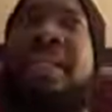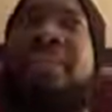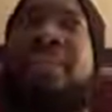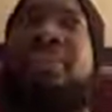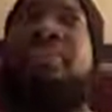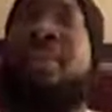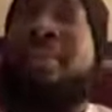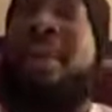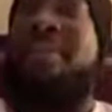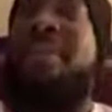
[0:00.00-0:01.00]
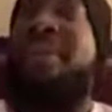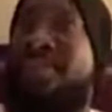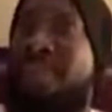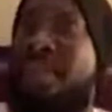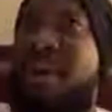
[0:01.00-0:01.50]
to remember his
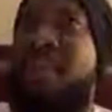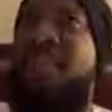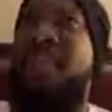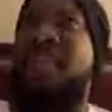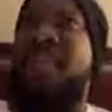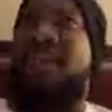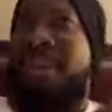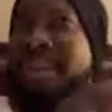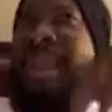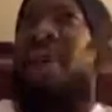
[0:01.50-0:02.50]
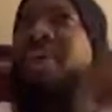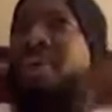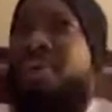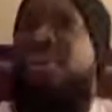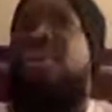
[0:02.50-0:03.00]
mom. That's how
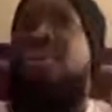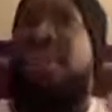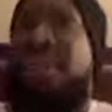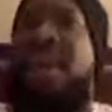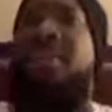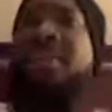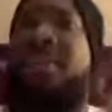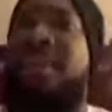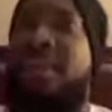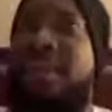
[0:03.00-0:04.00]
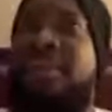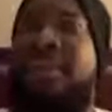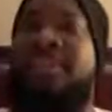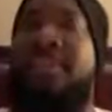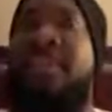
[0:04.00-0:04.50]
close and how much he loves
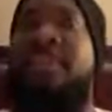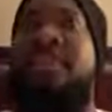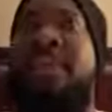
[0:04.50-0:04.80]
his mom.